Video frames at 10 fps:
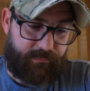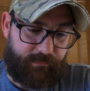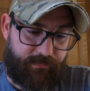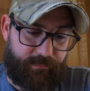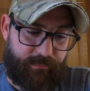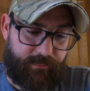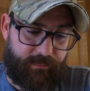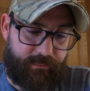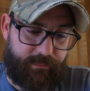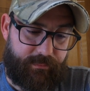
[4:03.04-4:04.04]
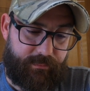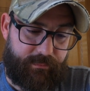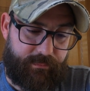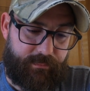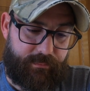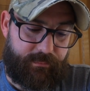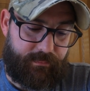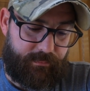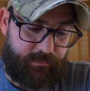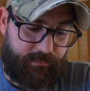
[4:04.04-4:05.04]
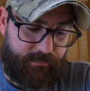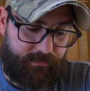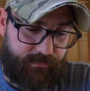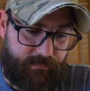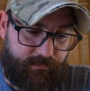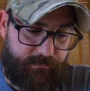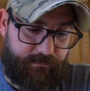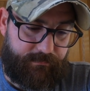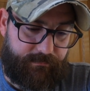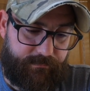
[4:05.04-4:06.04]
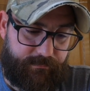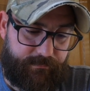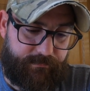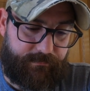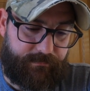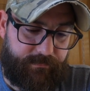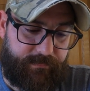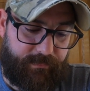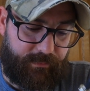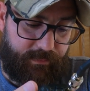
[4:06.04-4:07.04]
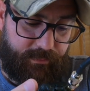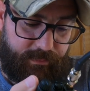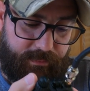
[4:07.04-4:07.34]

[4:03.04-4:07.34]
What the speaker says: [no speech]